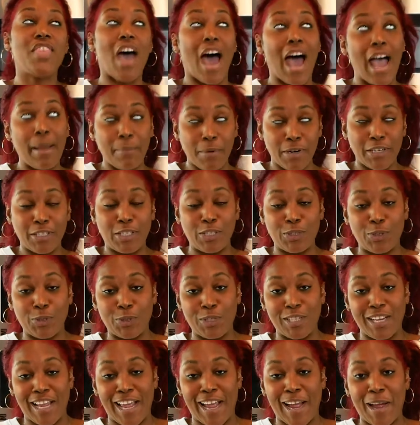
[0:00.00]
I'm going to teach you
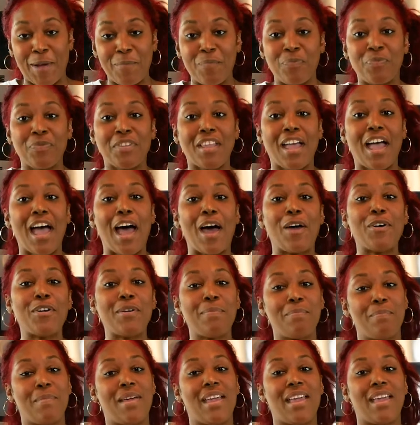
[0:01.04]
today how
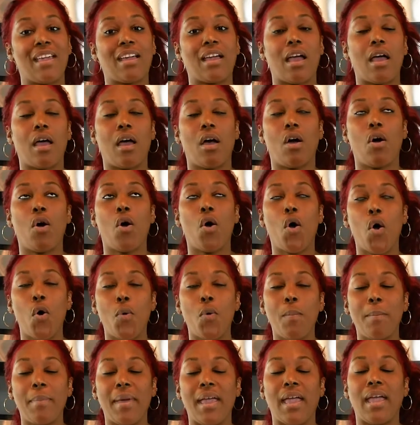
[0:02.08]
to make
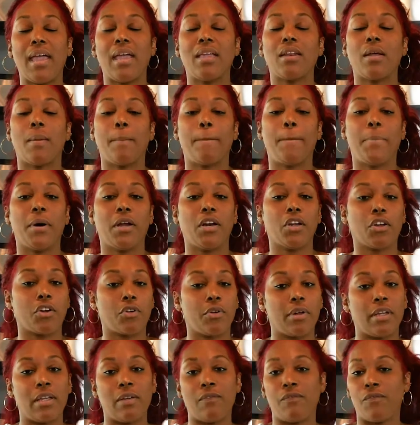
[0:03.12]
homemade
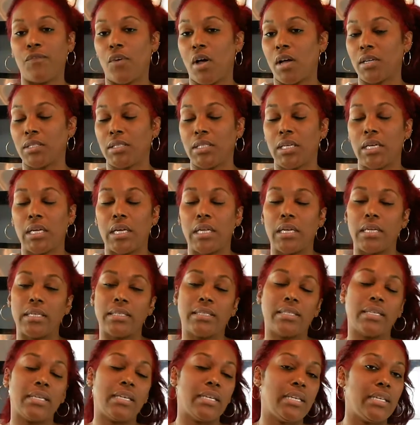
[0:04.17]
buttercream frosting in
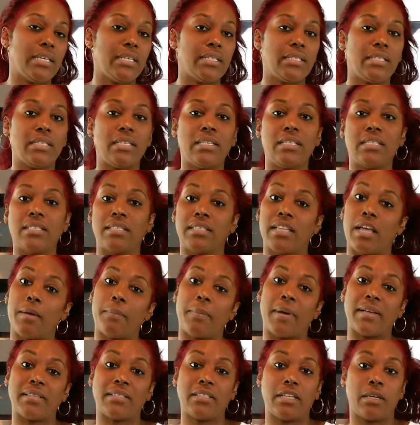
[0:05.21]
this easy
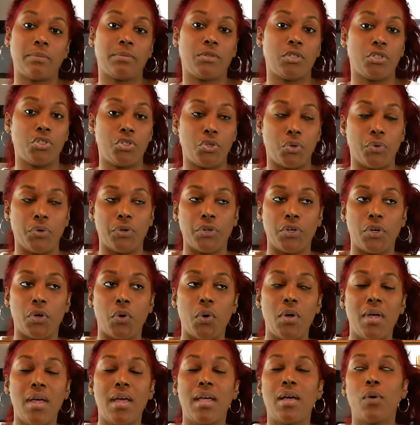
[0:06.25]
step-by-step
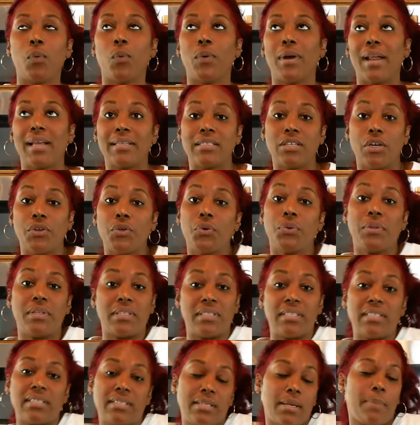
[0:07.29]
tutorial. When I tell you
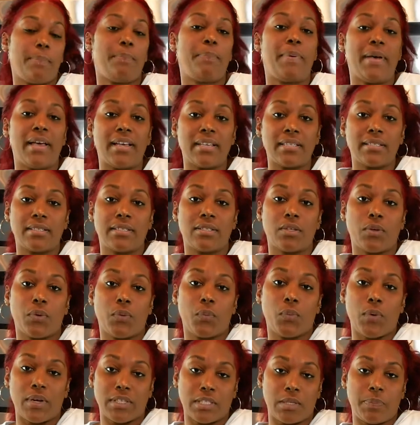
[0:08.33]
this is the best
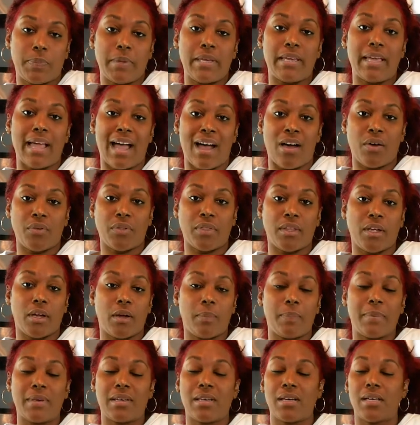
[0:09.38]
recipe out
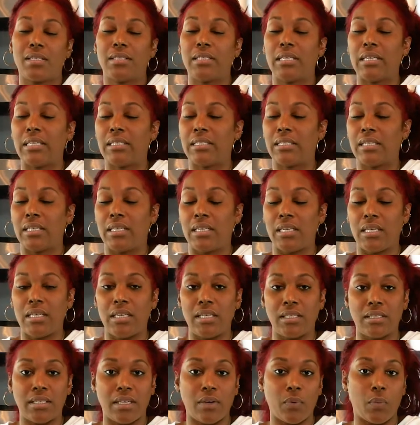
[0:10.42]
there because it's
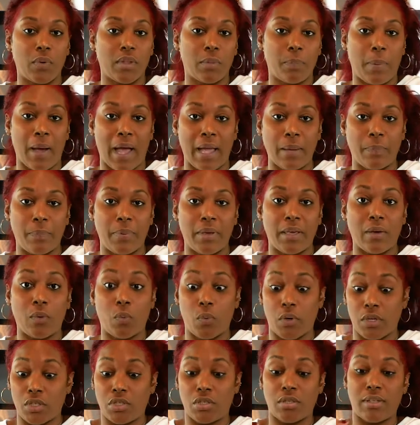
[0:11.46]
easing with piping,
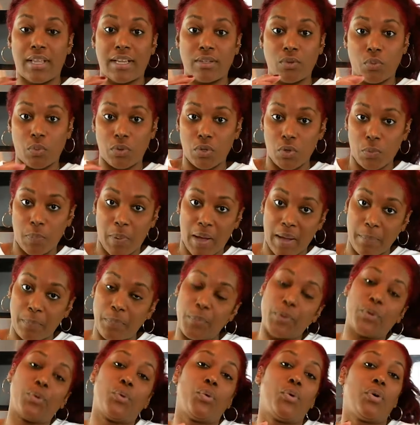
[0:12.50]
which that's when you pipe
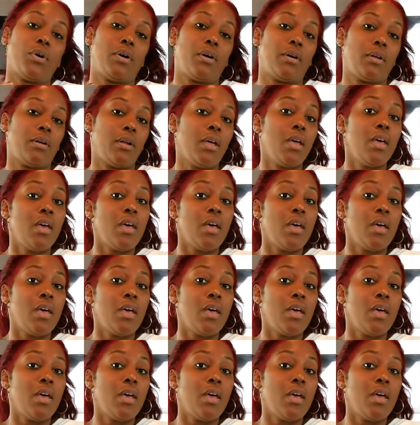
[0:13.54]
it on